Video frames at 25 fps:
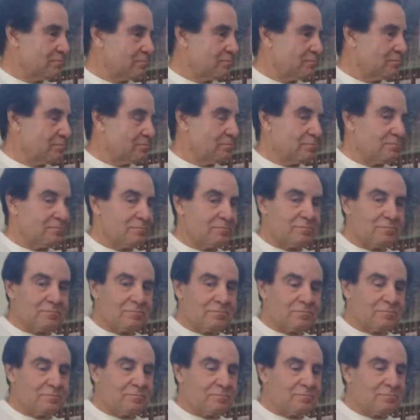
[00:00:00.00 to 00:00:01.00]

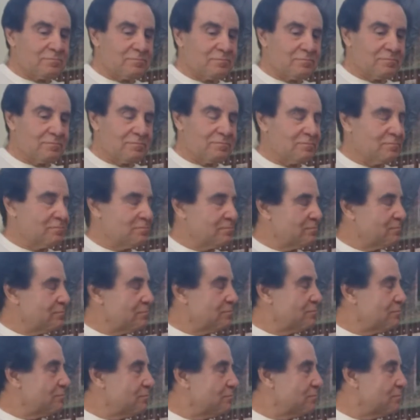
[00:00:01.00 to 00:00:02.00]

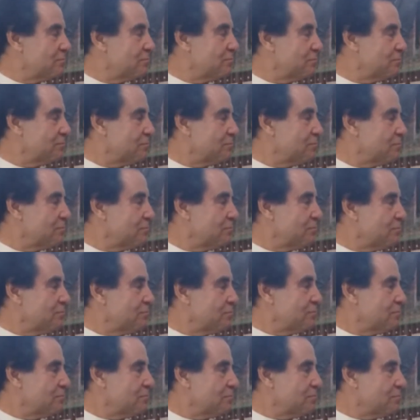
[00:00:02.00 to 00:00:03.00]

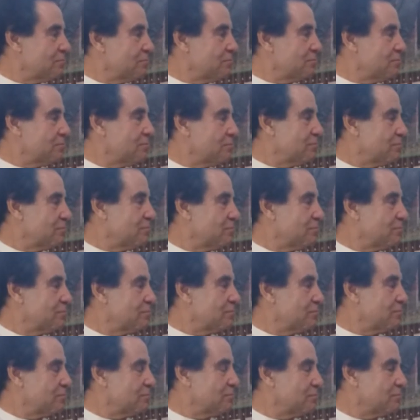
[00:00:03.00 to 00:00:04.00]

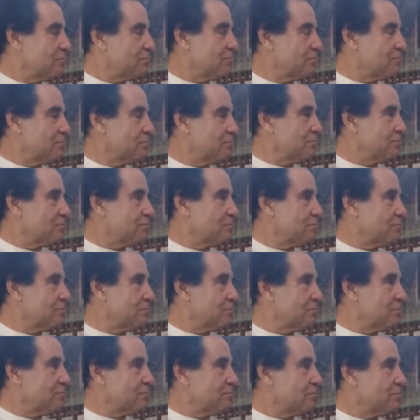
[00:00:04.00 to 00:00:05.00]

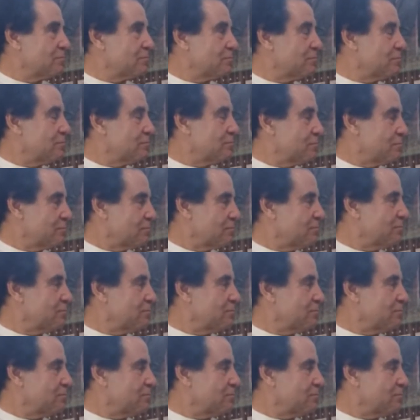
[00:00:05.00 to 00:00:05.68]
(silent)